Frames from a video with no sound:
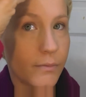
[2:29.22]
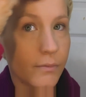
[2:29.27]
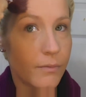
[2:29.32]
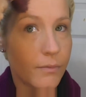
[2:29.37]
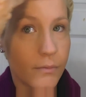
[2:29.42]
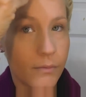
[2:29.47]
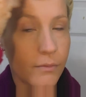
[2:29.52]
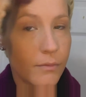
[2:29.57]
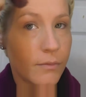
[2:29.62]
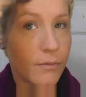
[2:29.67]

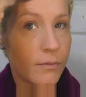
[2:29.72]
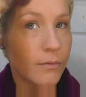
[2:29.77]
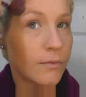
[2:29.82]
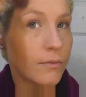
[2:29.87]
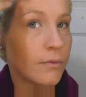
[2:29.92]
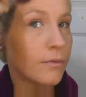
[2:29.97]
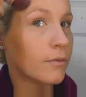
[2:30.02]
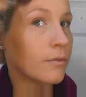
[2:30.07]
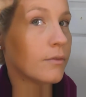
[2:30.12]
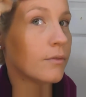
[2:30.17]

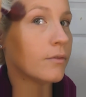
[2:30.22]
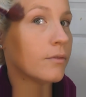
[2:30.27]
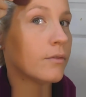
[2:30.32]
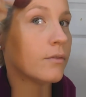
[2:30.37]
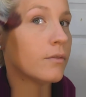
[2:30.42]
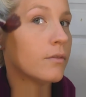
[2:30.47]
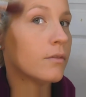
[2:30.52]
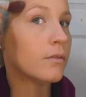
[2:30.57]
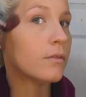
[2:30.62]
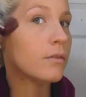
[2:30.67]

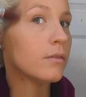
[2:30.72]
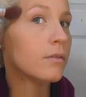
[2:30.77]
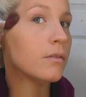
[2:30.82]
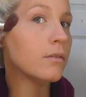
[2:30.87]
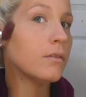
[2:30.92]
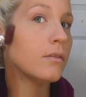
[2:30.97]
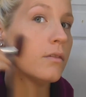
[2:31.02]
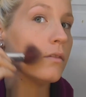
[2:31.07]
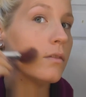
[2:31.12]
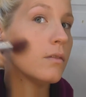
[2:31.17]

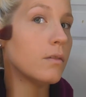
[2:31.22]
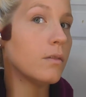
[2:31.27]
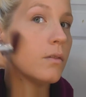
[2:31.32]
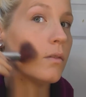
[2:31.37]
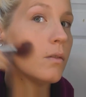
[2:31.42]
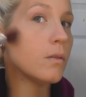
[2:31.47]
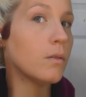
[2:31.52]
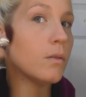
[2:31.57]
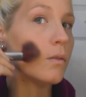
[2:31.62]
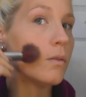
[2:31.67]

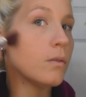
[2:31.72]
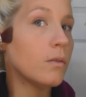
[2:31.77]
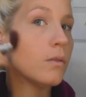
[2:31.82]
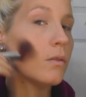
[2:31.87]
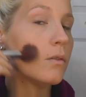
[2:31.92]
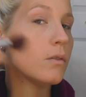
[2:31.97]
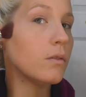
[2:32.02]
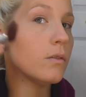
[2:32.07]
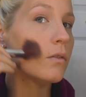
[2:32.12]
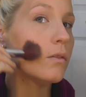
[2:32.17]

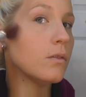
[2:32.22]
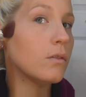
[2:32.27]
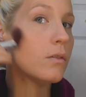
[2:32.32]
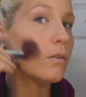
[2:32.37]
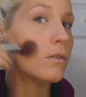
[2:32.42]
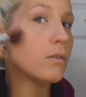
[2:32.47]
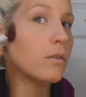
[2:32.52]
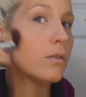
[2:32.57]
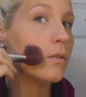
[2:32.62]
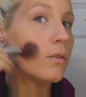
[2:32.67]

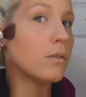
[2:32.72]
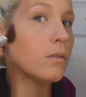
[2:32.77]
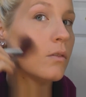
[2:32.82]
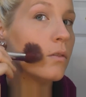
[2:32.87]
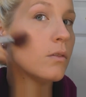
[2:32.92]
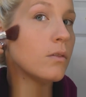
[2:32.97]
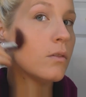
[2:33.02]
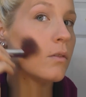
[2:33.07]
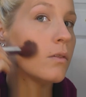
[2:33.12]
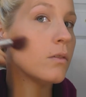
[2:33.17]

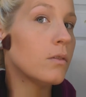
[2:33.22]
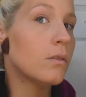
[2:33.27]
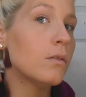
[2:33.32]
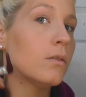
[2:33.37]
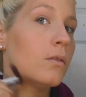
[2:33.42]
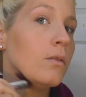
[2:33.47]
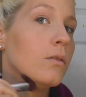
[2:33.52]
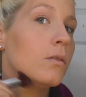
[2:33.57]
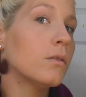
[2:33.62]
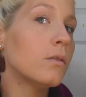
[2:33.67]

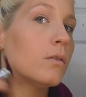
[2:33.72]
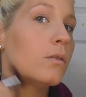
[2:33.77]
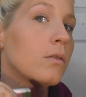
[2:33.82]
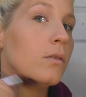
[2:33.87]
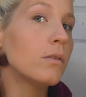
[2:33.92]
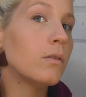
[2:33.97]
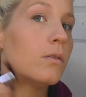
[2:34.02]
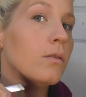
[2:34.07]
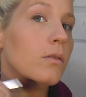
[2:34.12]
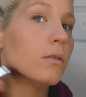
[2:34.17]

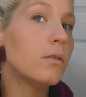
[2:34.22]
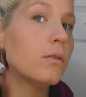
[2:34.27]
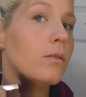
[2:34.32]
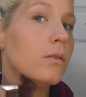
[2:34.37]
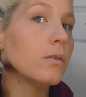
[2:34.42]
Nothing is said.